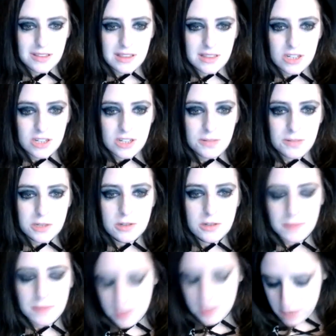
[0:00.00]
She was told by
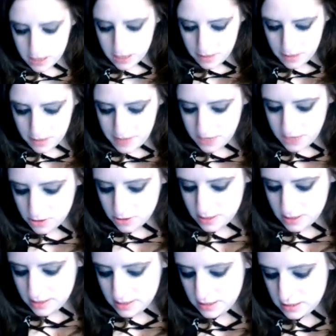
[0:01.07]
one of their
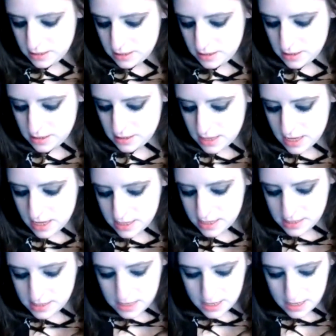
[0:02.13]
patrons that
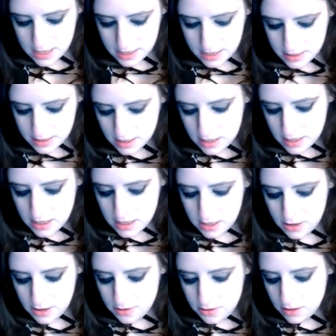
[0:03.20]

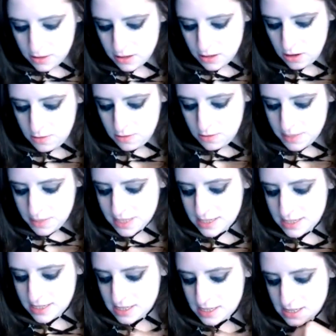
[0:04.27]
mix it
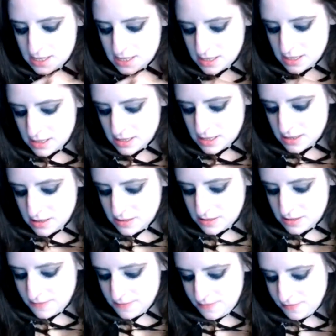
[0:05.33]
into
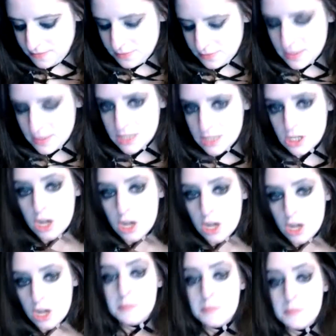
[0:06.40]
chocolate
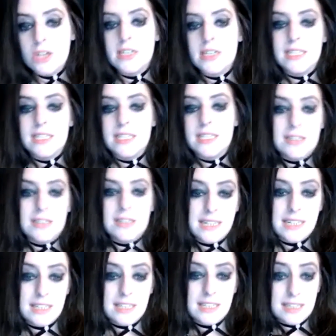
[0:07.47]
milk, and that
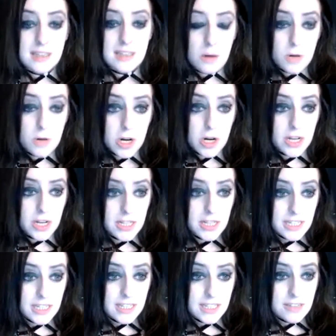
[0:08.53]
does not work.
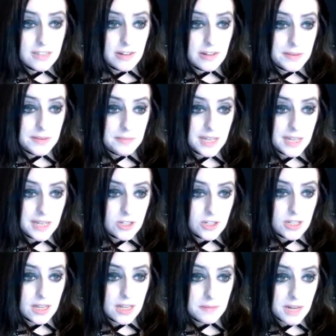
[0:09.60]
So I made sure to
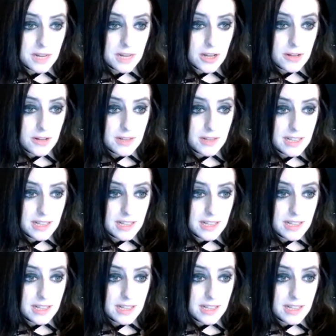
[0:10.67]
let him know.